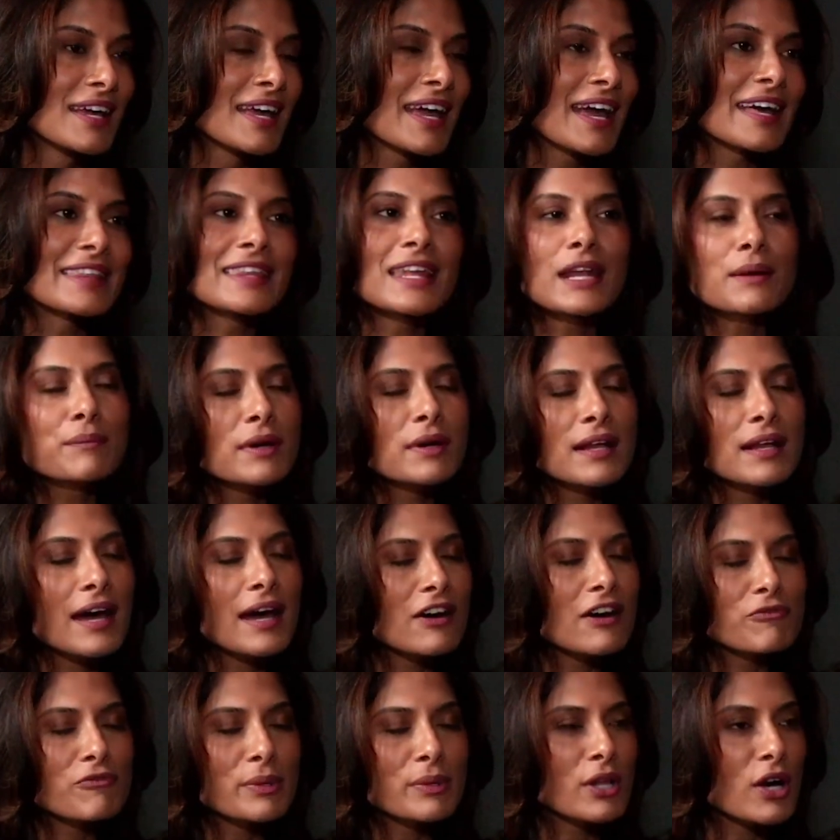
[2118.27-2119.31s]
And then I'm going to
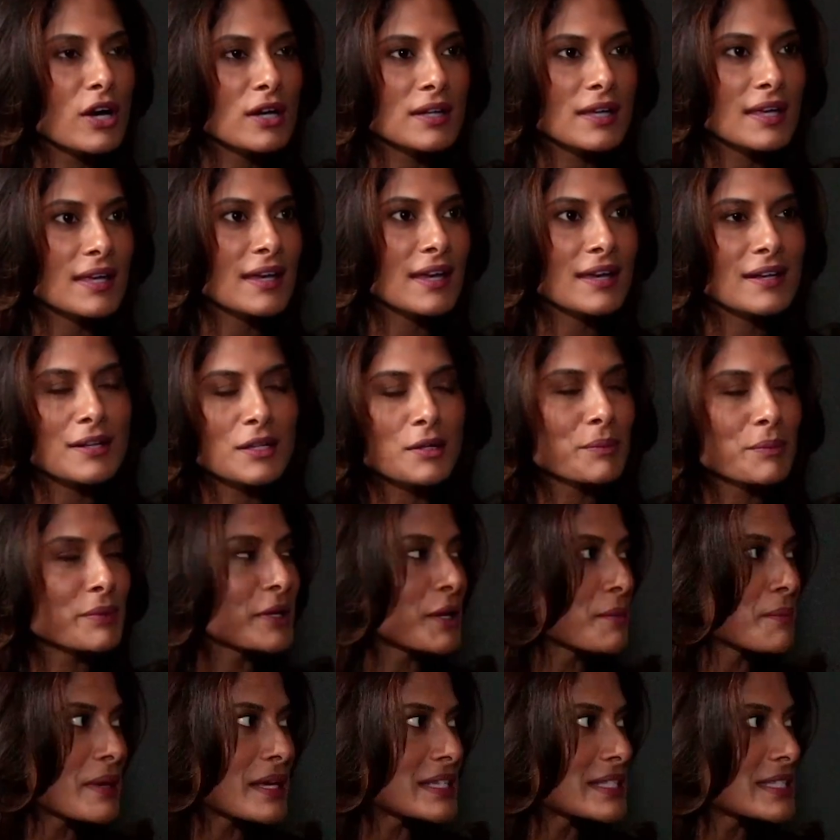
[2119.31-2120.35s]
have belonging and it'll be
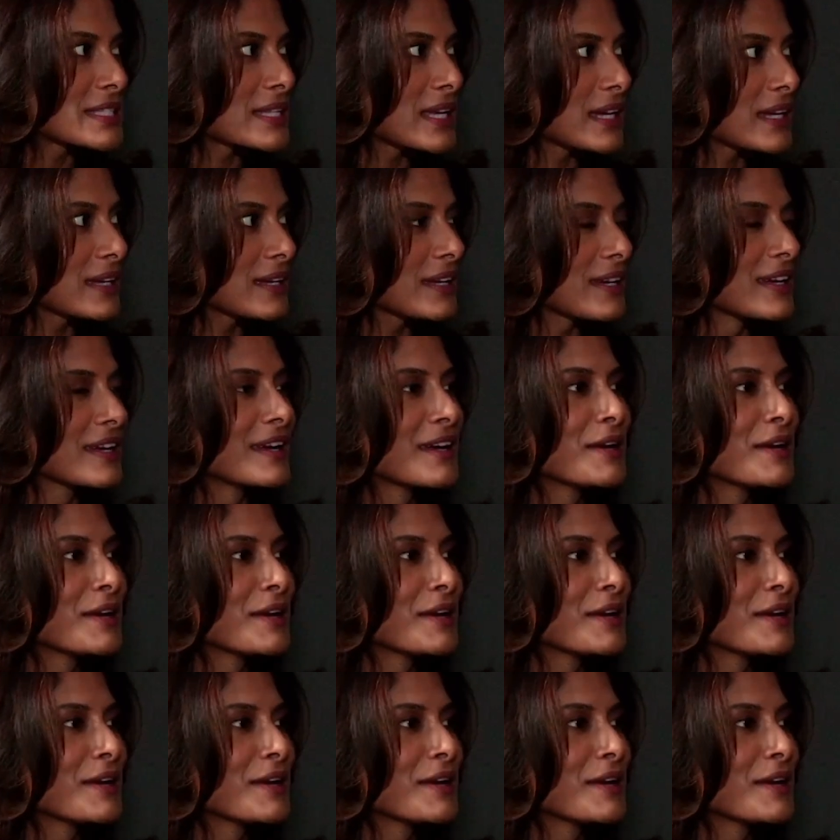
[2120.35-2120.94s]
amazing.